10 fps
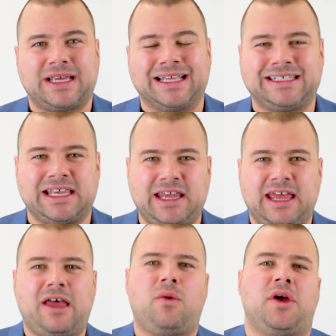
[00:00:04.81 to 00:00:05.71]
and
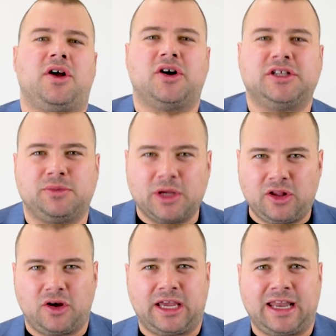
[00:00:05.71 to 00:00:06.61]
today we're going to be
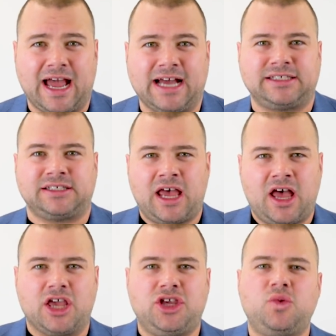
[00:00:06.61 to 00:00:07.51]
looking at
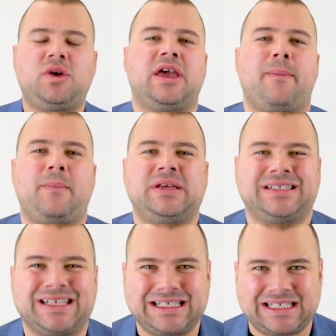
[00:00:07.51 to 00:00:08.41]
a U K
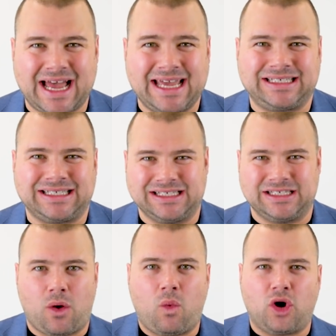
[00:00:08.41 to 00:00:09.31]
business titan's
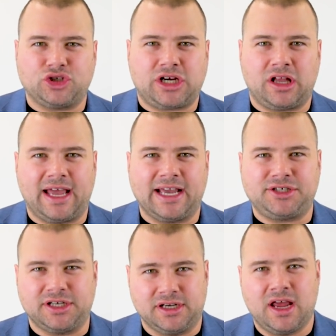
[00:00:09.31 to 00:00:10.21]
watch
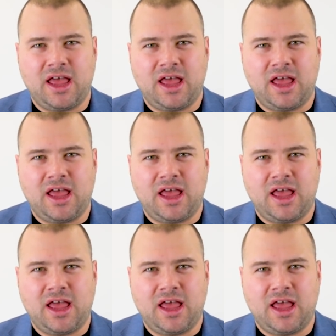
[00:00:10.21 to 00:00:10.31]
collection.